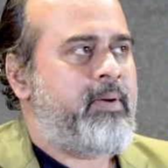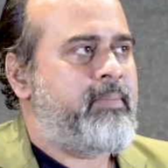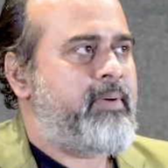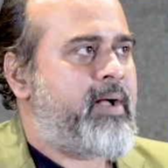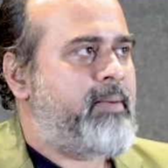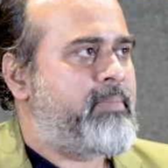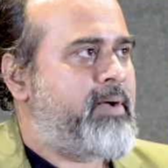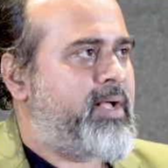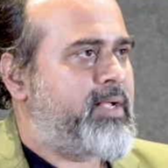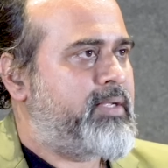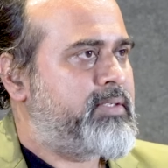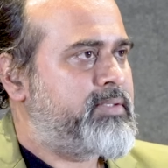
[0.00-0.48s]
a
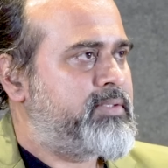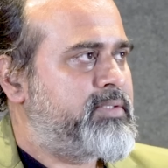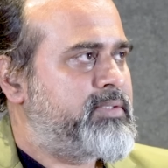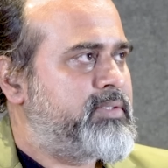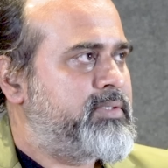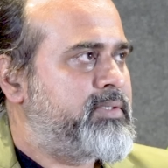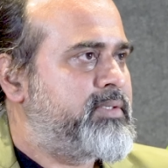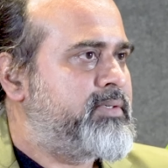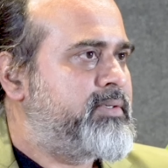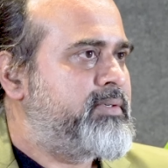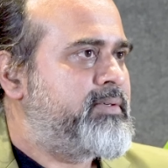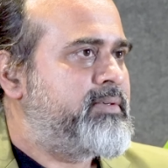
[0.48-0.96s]
Baba,
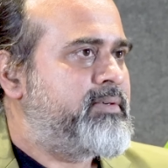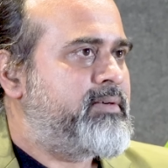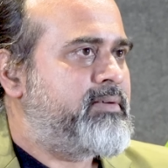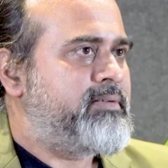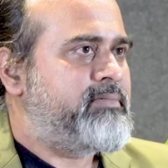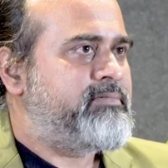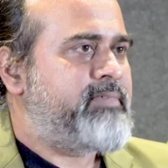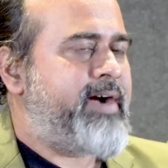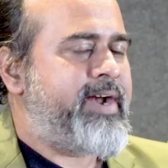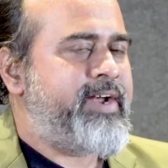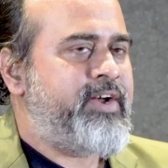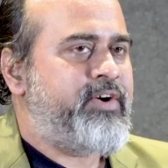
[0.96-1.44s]

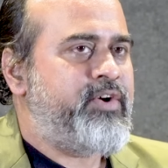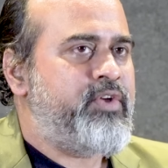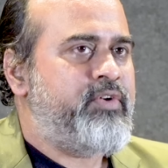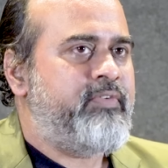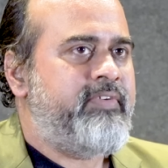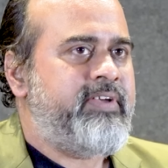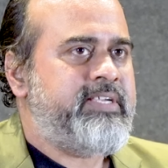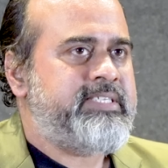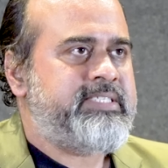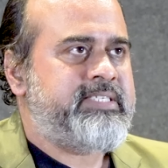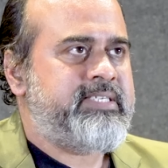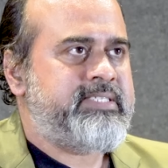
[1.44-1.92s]
why did you
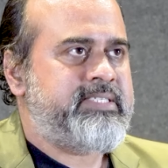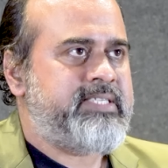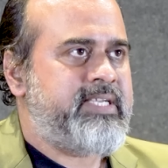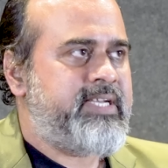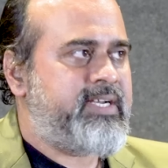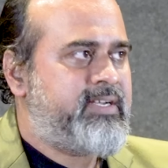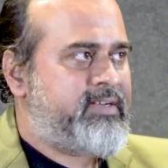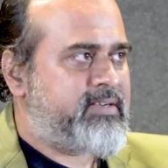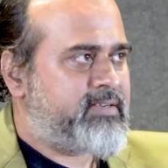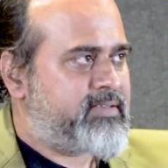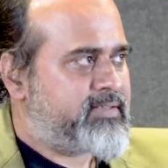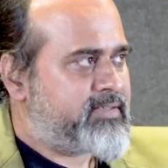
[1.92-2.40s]
waste a
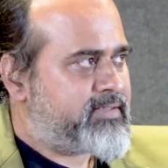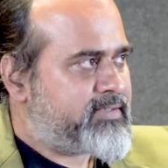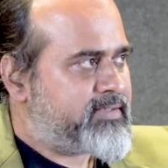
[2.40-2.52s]
seat?